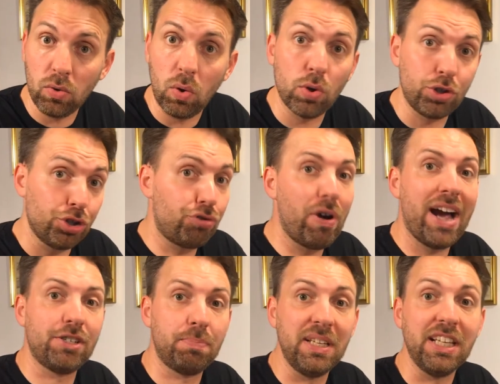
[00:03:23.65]
or just try
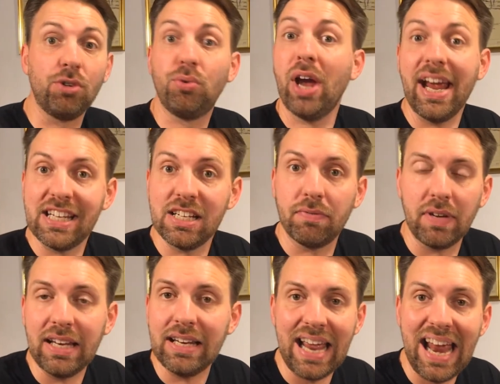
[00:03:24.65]
to be creative
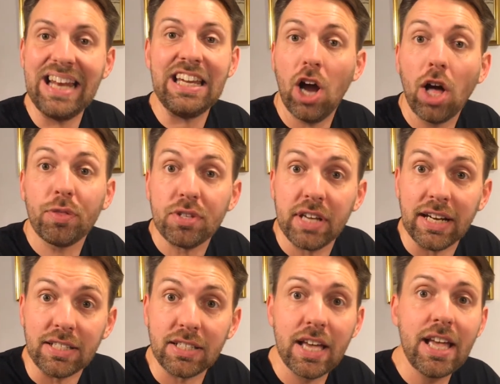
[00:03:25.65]
in any other
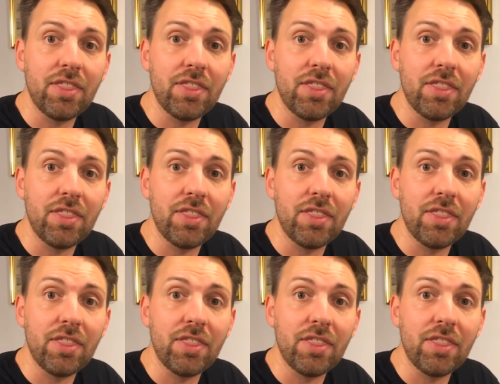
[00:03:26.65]
sense,